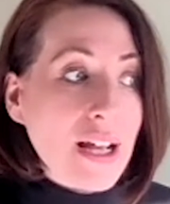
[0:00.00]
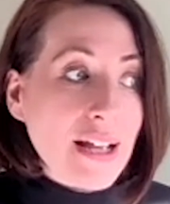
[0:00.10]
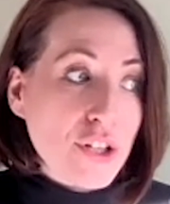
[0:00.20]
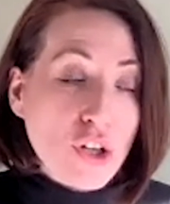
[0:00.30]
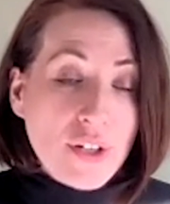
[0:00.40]
Oh,
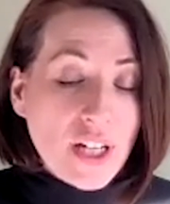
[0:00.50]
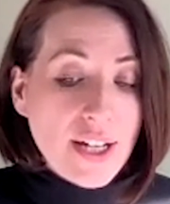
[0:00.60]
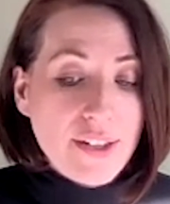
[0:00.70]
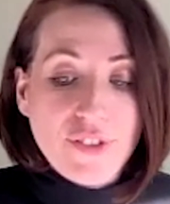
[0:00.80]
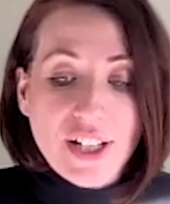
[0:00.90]
well,
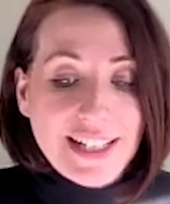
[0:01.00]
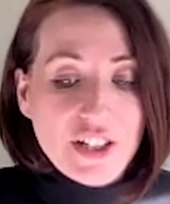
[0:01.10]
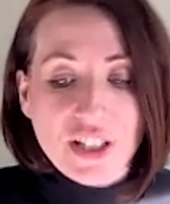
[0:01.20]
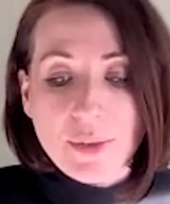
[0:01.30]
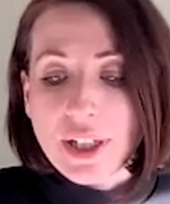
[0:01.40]
the
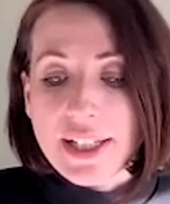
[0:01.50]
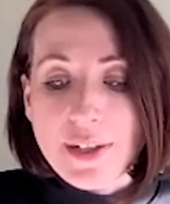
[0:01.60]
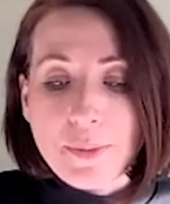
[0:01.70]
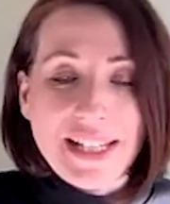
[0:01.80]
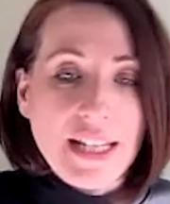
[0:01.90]
Fast Action
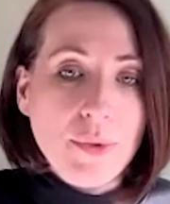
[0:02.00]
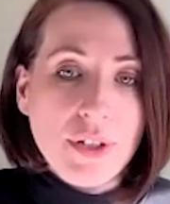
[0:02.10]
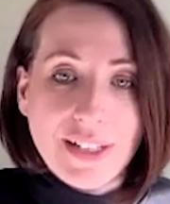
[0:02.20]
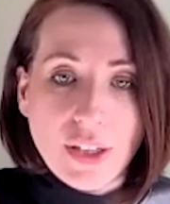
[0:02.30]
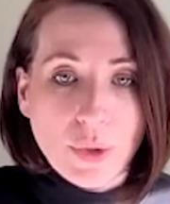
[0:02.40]
Network is open
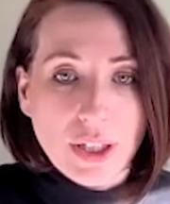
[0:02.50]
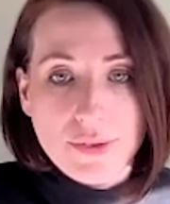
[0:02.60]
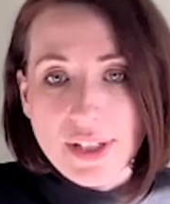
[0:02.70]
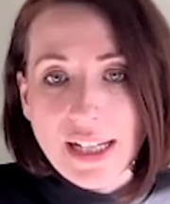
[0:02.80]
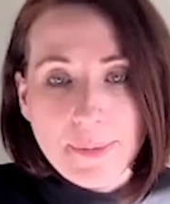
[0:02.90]
to anyone around
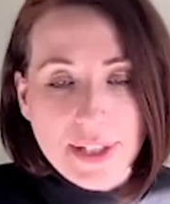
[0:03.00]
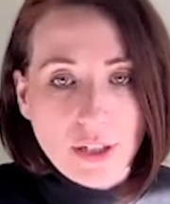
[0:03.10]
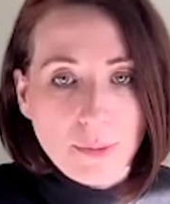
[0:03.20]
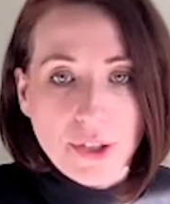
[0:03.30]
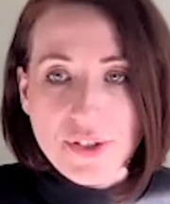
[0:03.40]
the world,
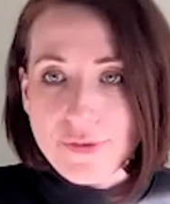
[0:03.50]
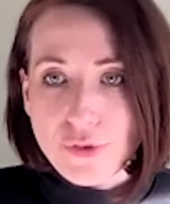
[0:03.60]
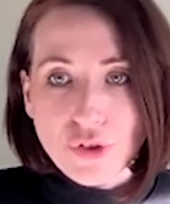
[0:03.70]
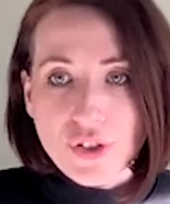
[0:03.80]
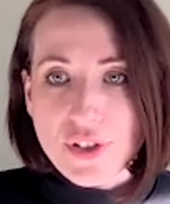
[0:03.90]
absolutely,
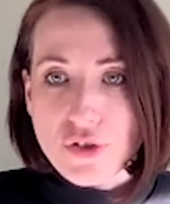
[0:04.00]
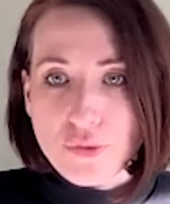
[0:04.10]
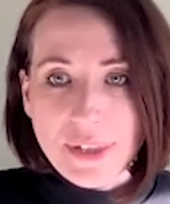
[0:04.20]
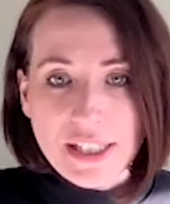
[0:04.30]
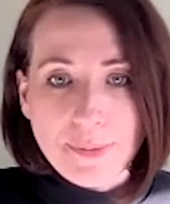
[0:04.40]
because if you've got
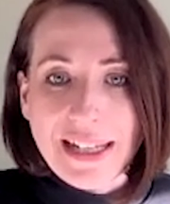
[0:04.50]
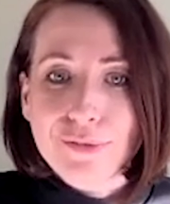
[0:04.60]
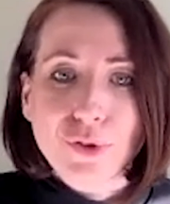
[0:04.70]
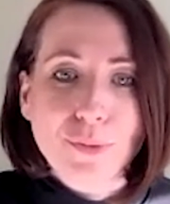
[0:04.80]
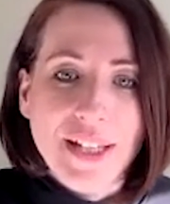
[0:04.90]
a social
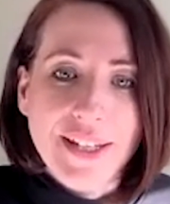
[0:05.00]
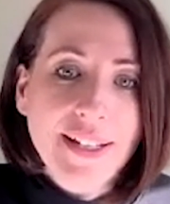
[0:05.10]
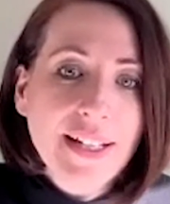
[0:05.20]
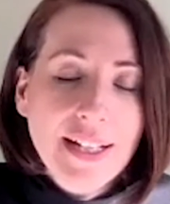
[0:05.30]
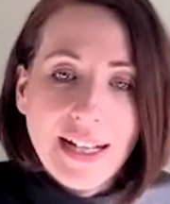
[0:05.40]
media
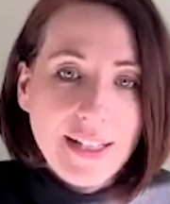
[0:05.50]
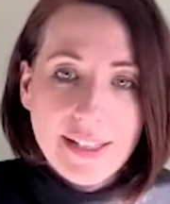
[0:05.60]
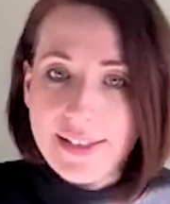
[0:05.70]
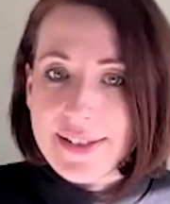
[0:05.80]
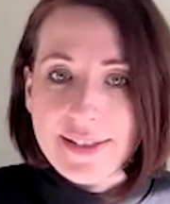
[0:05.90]
platform, then
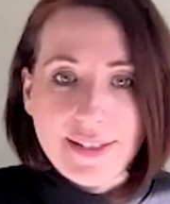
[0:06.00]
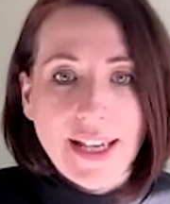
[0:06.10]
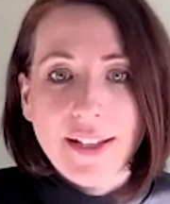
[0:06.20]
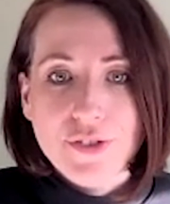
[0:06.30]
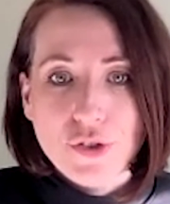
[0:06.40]

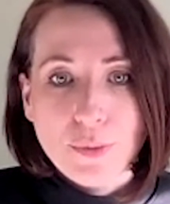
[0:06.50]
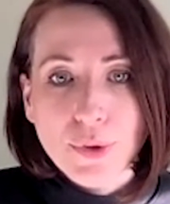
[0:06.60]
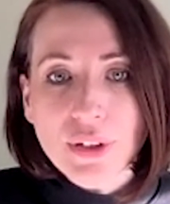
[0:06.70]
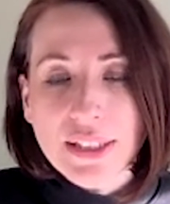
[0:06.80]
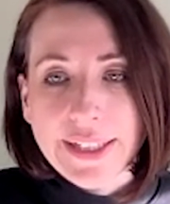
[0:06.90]
it's
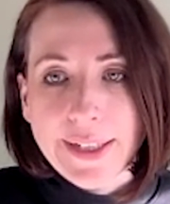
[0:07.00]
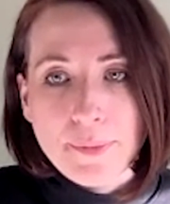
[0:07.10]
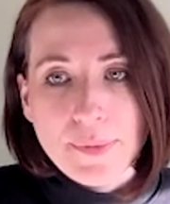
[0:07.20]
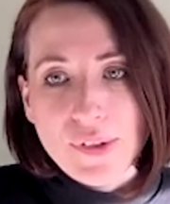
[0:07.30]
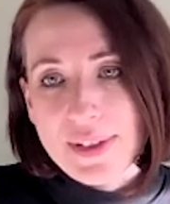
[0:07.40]
doable.
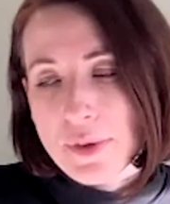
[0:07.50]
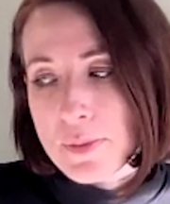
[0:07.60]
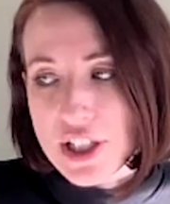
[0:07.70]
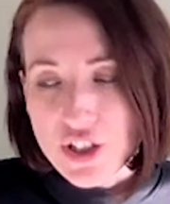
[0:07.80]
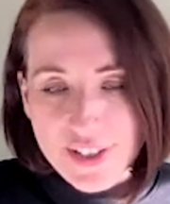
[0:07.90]

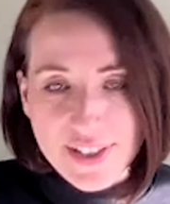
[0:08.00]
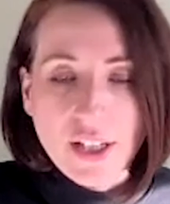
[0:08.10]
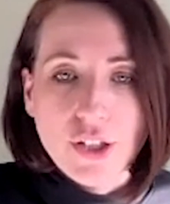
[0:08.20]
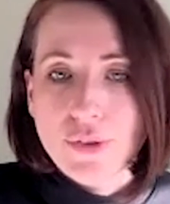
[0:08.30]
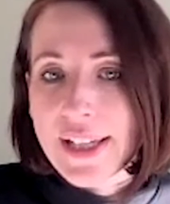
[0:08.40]
Some of the
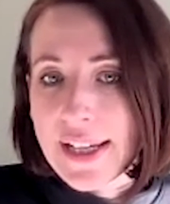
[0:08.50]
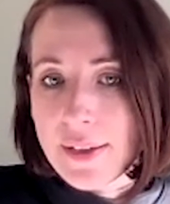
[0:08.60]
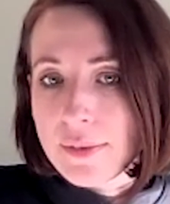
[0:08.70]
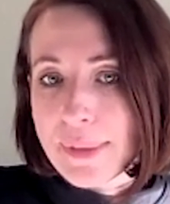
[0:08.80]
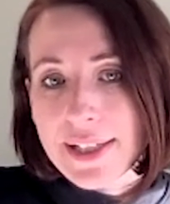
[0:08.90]
petitions are
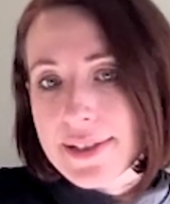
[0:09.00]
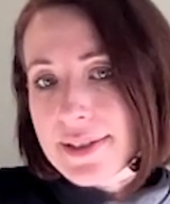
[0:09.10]
UK